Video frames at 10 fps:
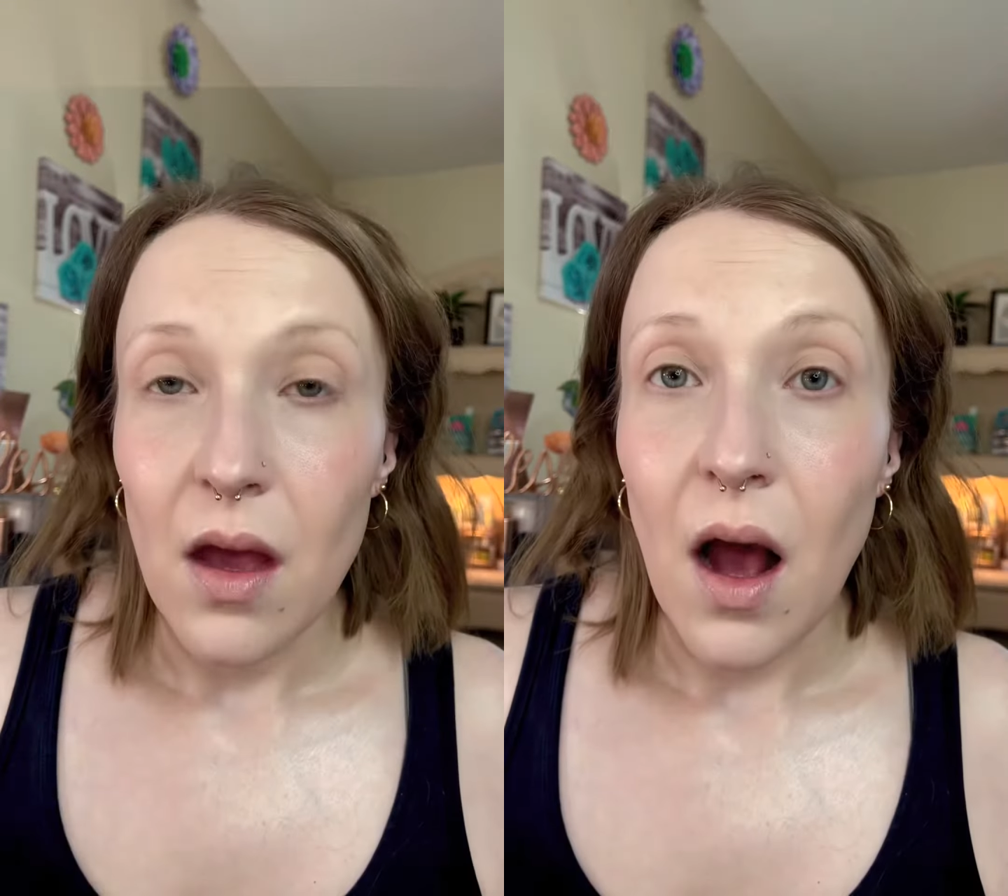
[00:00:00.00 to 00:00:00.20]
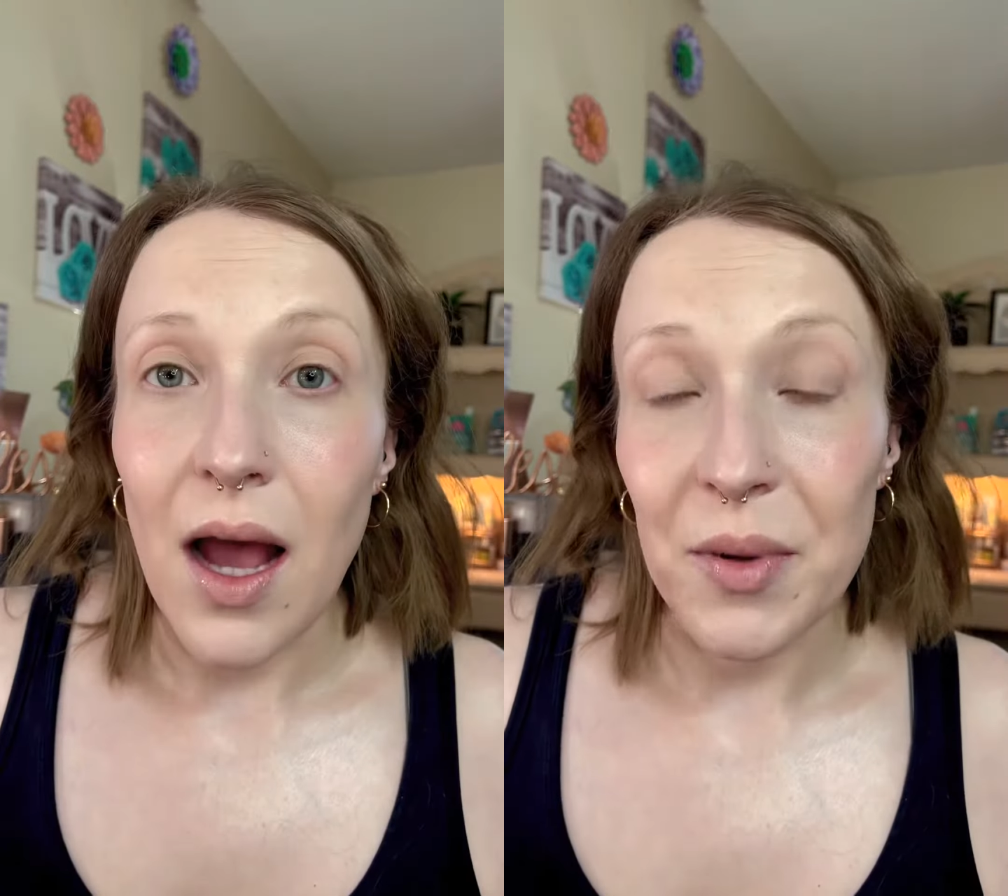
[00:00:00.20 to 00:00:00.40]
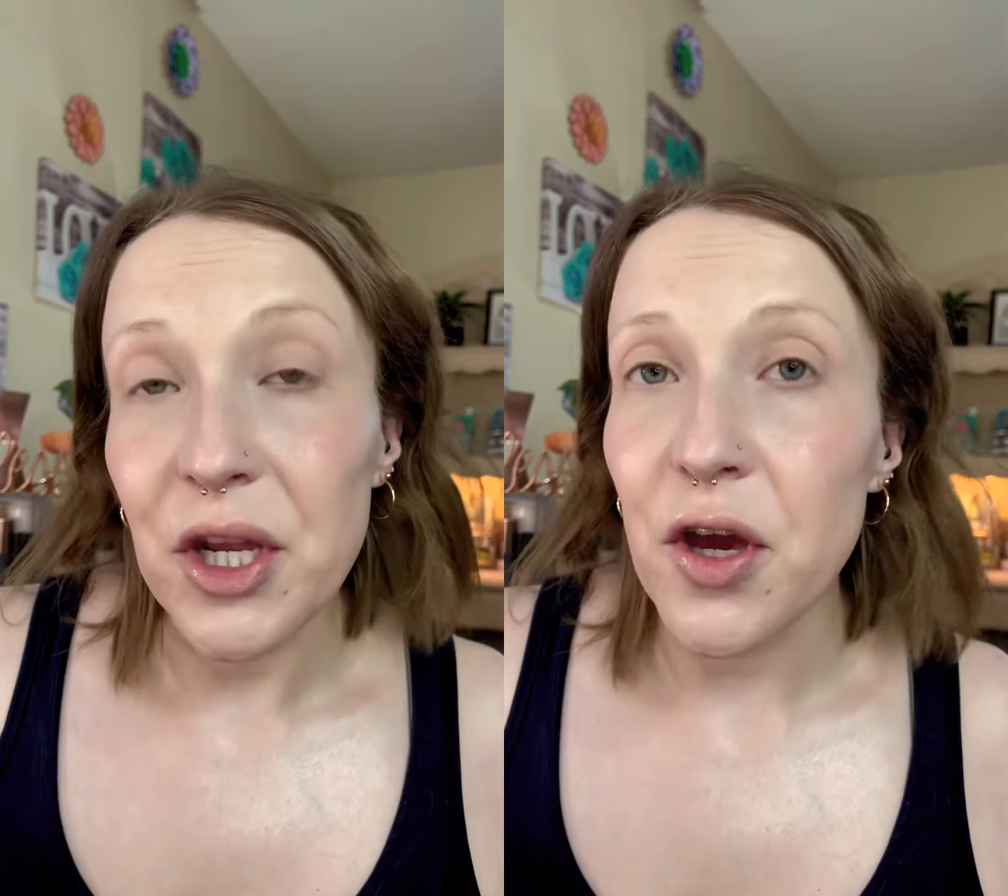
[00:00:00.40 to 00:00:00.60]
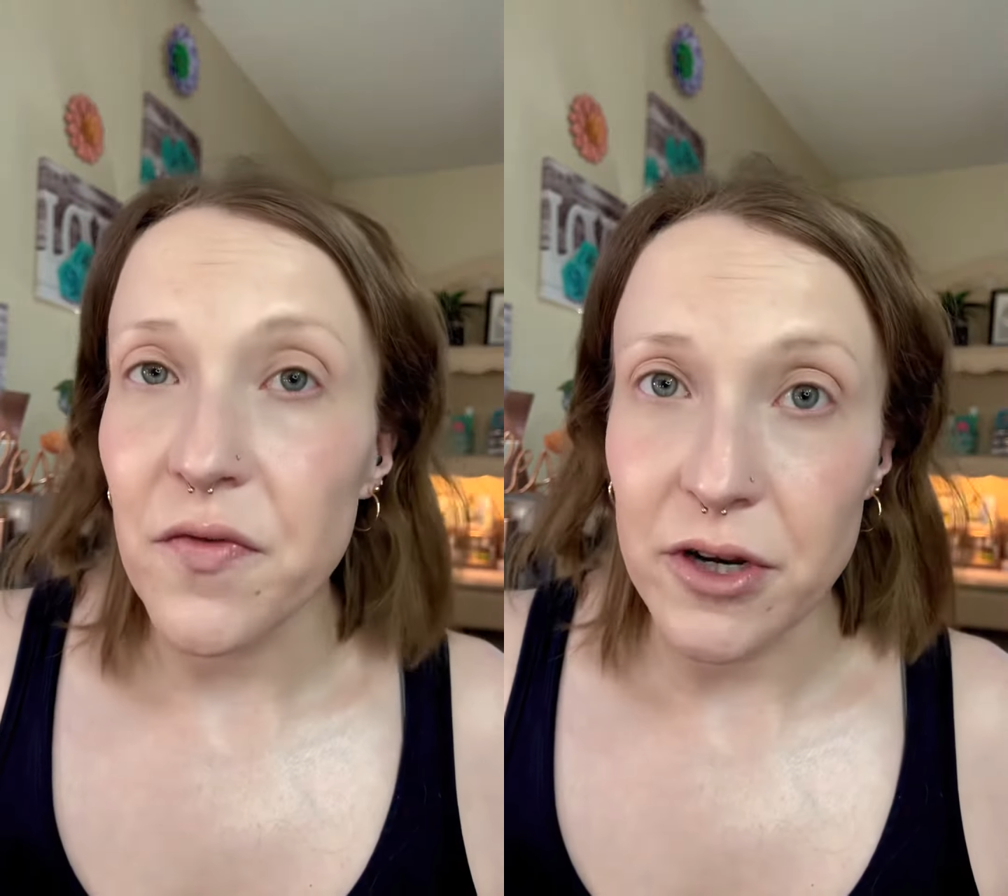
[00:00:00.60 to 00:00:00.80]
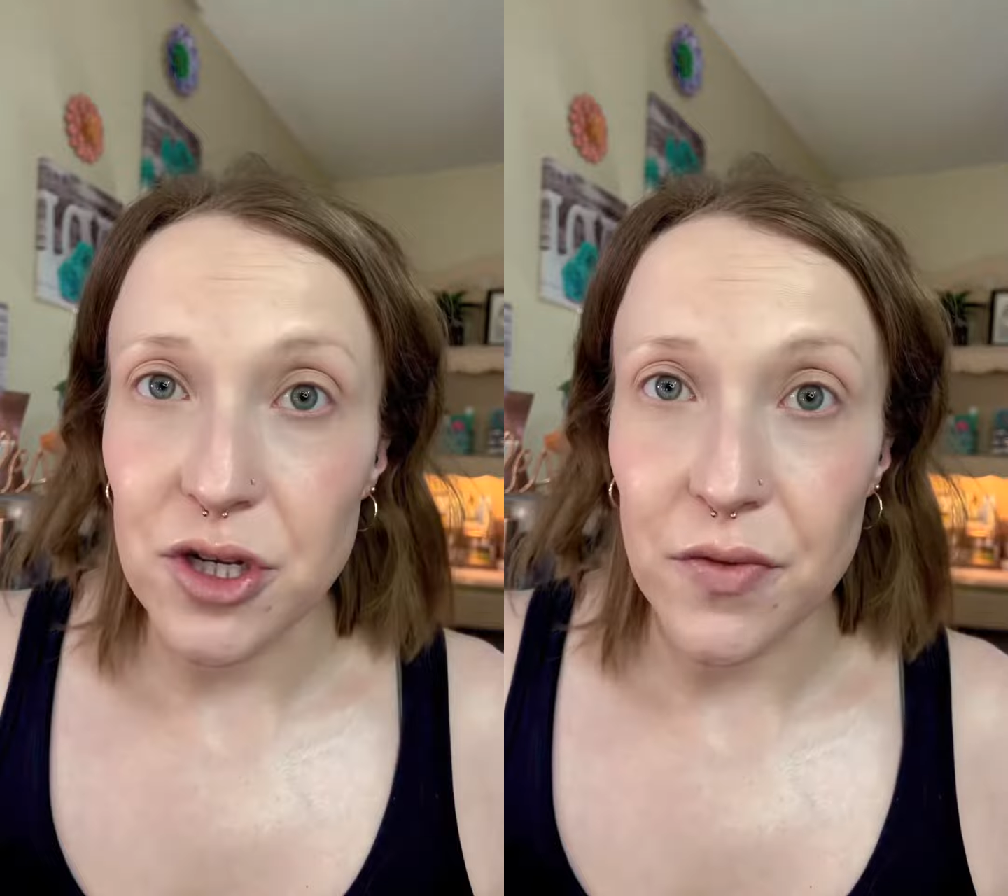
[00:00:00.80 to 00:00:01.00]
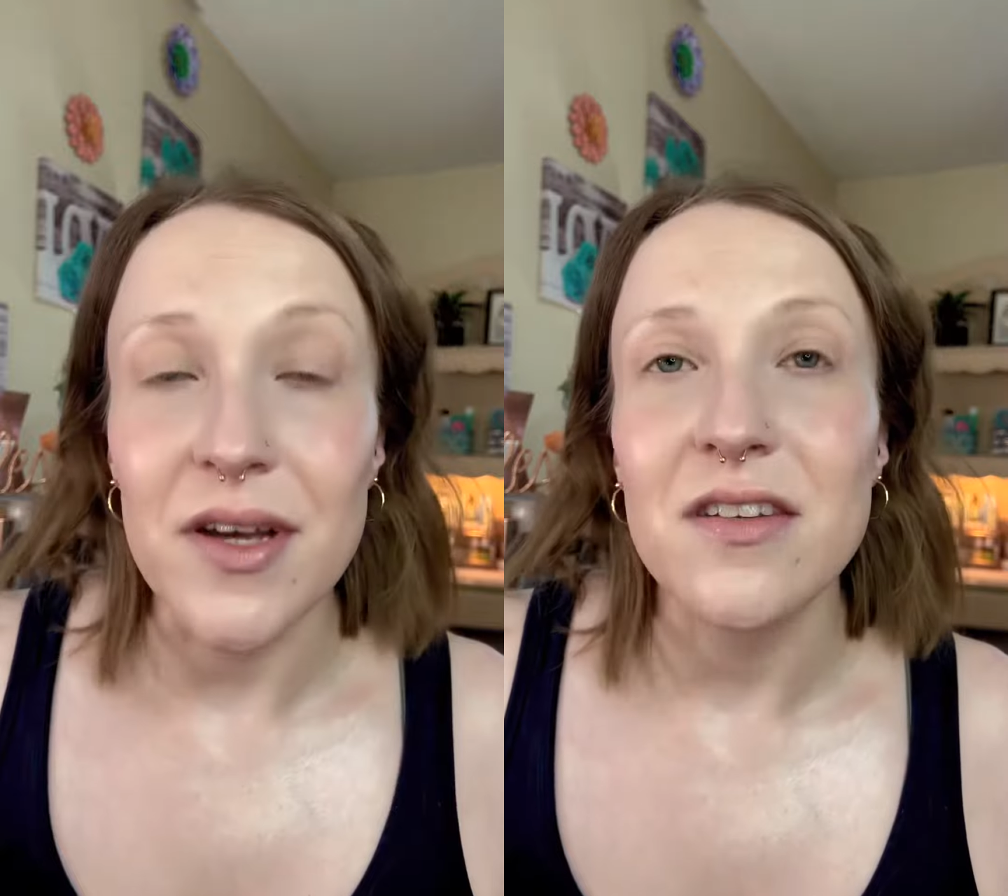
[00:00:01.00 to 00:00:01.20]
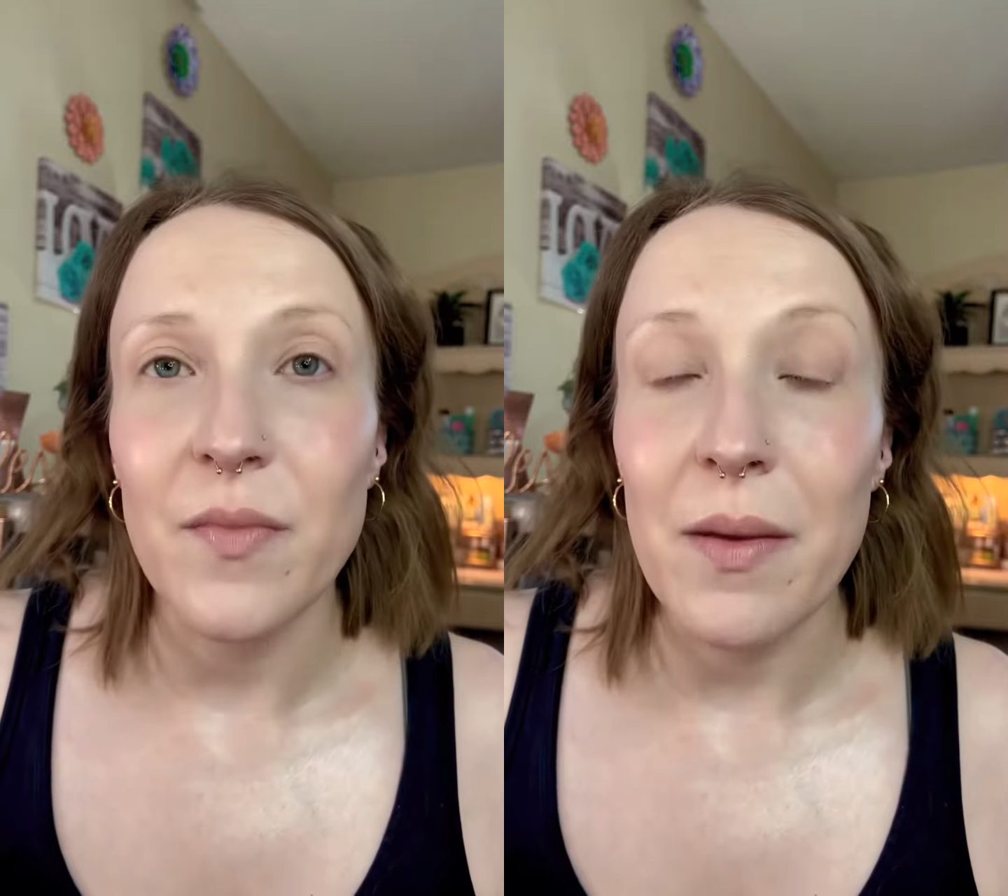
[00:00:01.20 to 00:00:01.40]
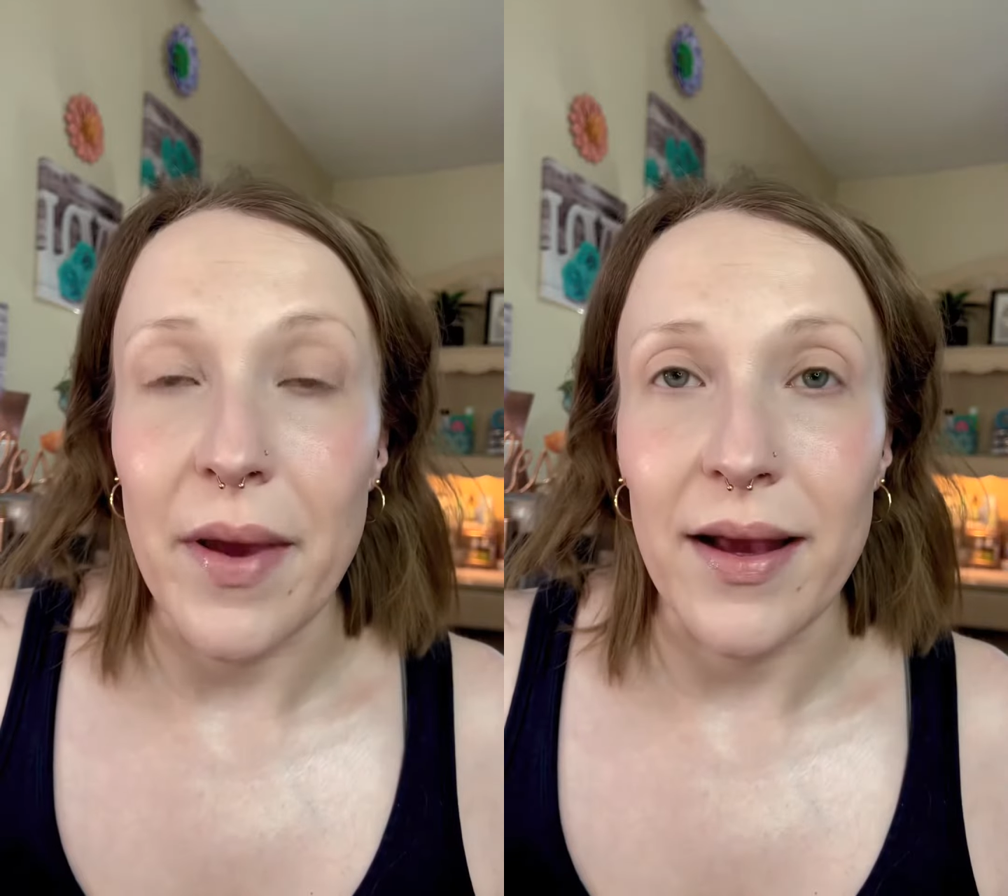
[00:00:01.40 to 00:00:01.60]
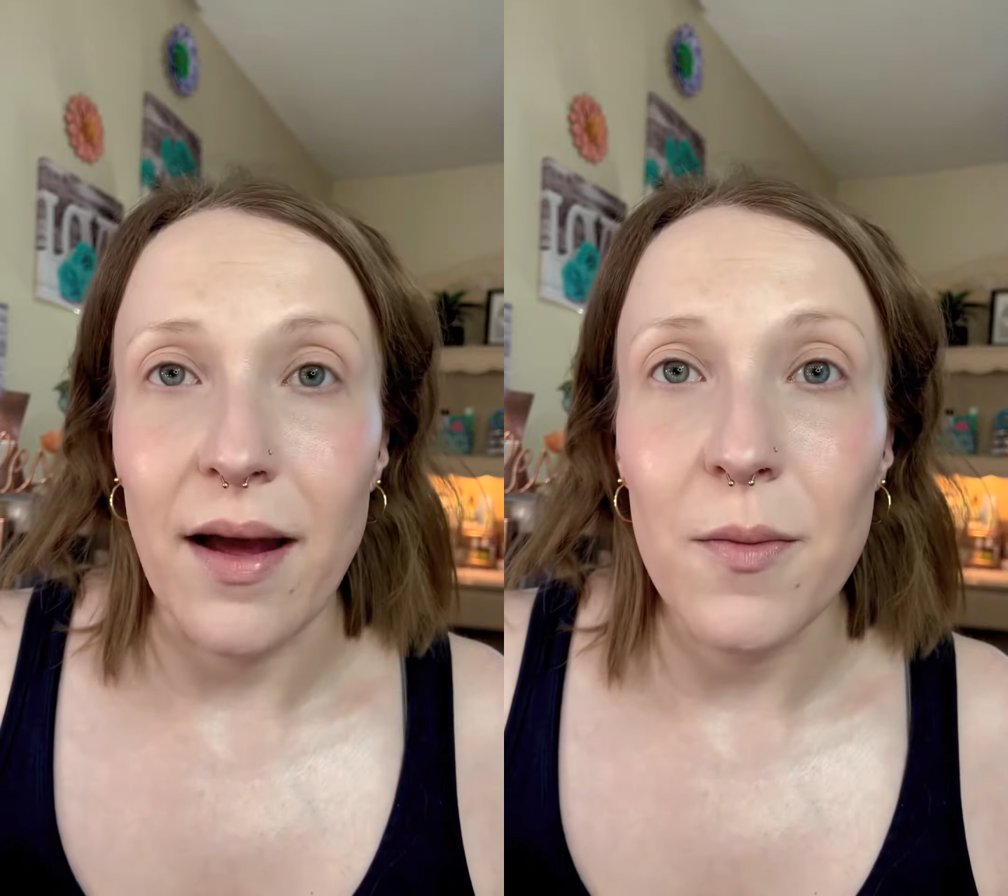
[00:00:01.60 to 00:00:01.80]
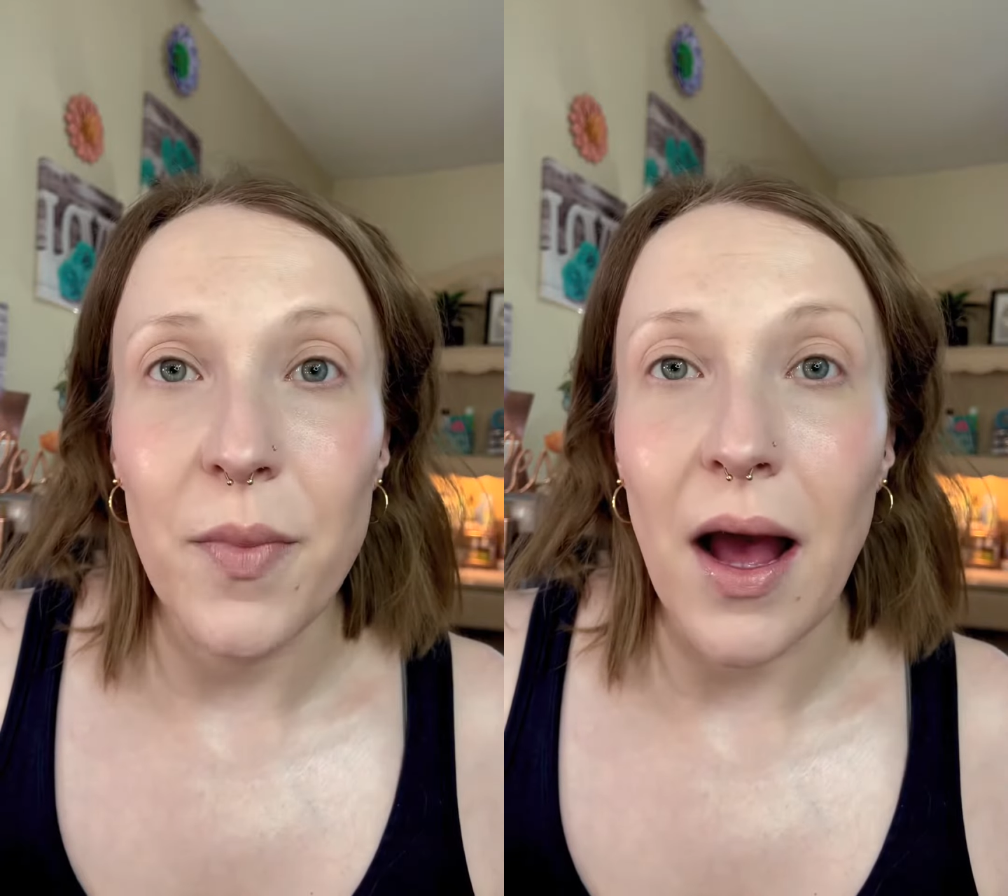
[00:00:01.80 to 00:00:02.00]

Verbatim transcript: I'm gonna go finish the rest of my makeup,